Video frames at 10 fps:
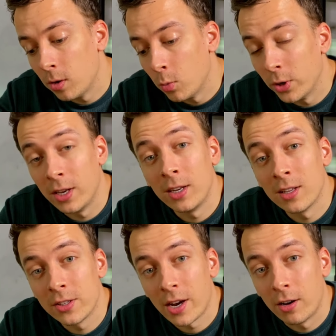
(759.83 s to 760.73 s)
within the
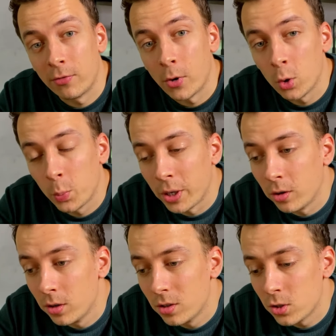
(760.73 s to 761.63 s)
entire photo
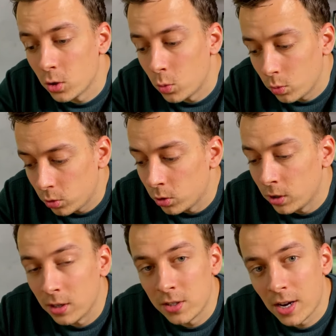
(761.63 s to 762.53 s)
period, so during
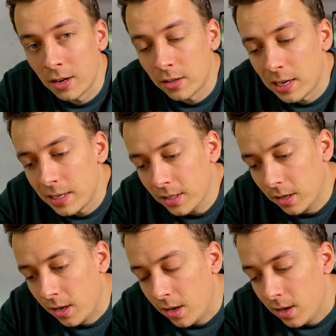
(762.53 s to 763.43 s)
the entire day.
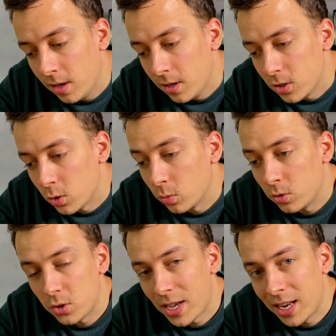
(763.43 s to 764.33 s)
So
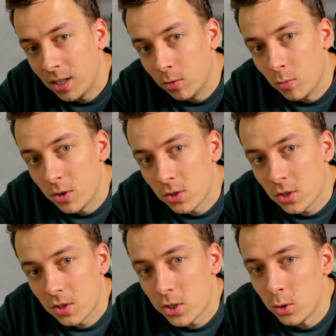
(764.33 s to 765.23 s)
just adding once
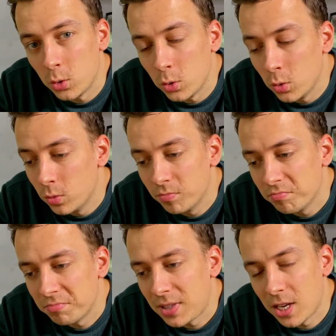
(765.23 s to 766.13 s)
CO2,
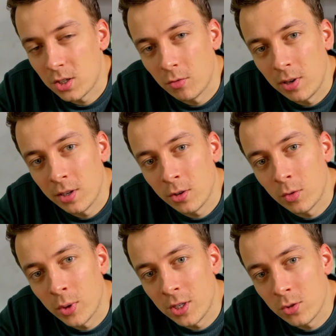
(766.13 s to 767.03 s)
that's not really a
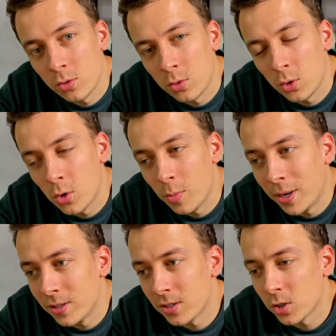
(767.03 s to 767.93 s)
good way to go
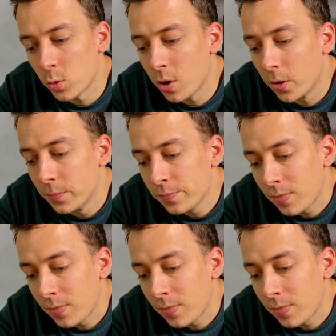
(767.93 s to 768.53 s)
about this as well.